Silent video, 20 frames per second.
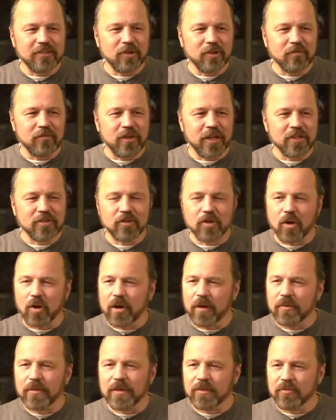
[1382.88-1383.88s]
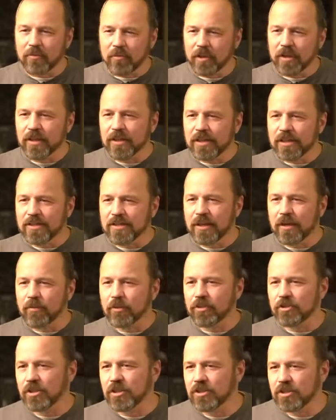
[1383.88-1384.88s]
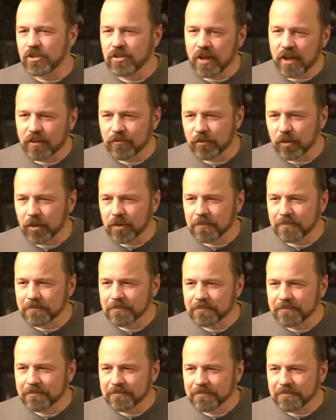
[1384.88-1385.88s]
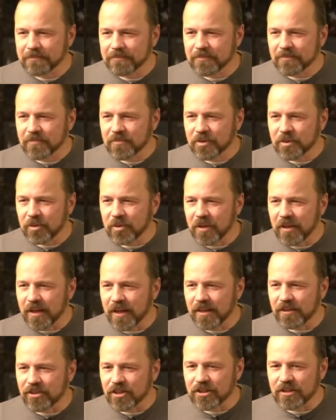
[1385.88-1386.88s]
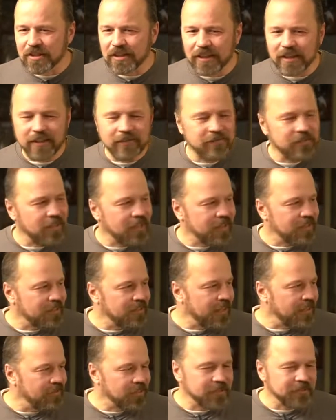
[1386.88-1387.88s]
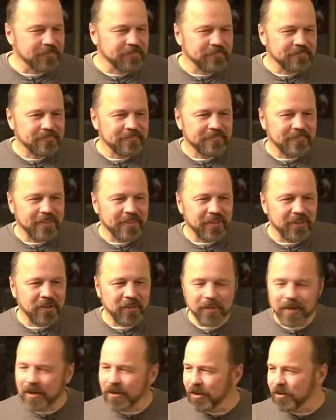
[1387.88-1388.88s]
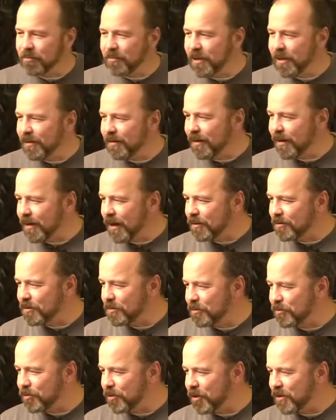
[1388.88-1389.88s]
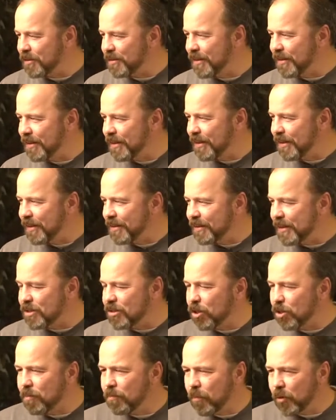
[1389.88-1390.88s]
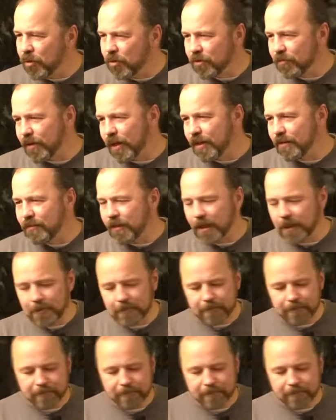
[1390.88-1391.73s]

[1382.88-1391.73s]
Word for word: your flesh go. I mean, really? Is that what Jesus died for? So you can just live like a devil, you know, and not be accountable for it. That's not the point of that, right?